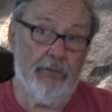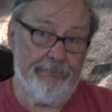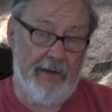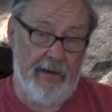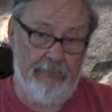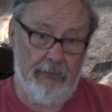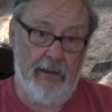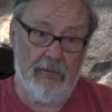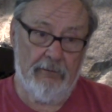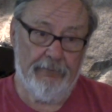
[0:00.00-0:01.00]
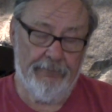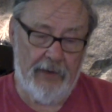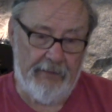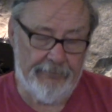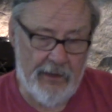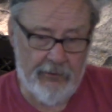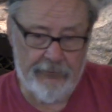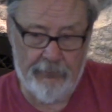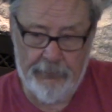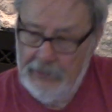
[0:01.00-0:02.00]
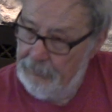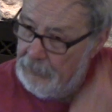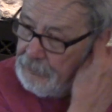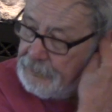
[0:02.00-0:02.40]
5,000 people